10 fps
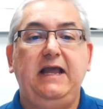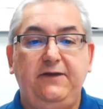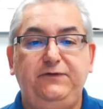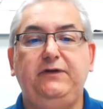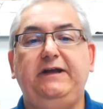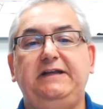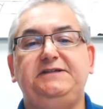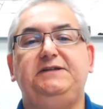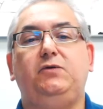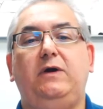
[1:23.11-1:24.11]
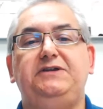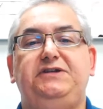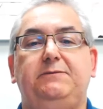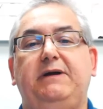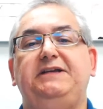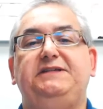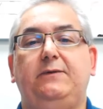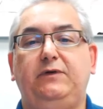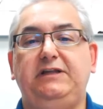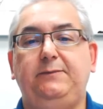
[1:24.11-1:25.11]
If you get asked a question by
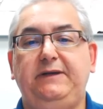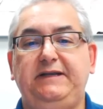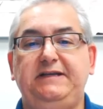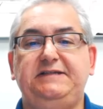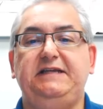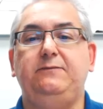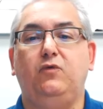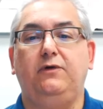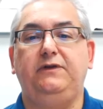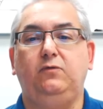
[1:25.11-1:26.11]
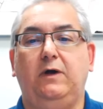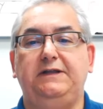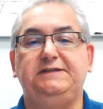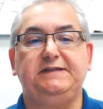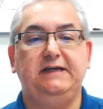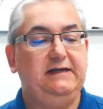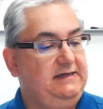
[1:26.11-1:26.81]
someone in the BDC more than once,